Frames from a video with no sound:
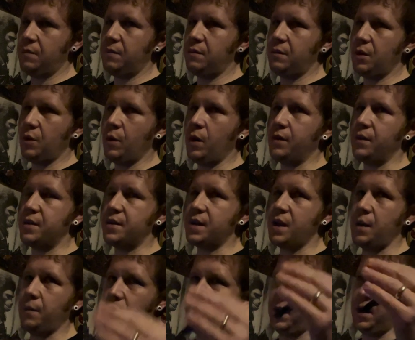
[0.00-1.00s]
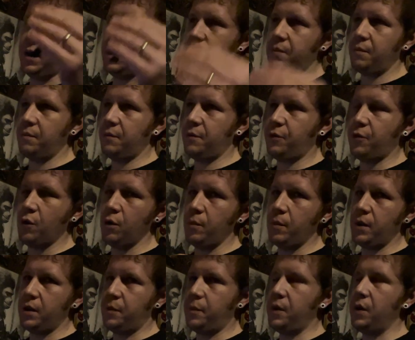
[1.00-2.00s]
around the same
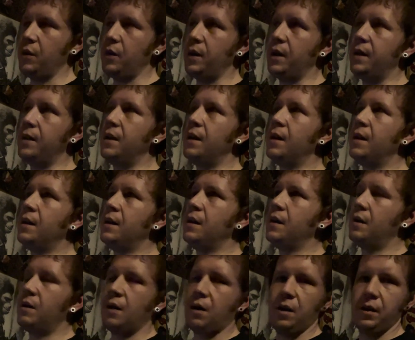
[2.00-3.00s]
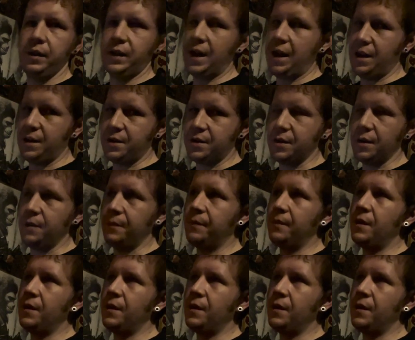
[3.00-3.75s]
4-month period. All the cancer.